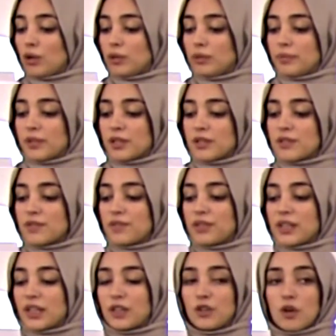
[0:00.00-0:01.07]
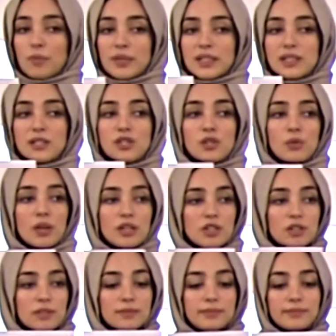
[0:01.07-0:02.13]
oil because of the economic
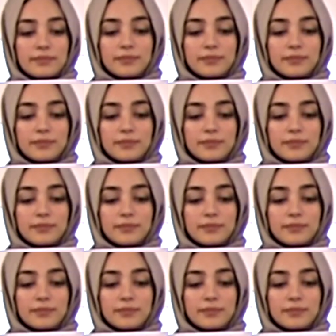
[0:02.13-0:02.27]
situation.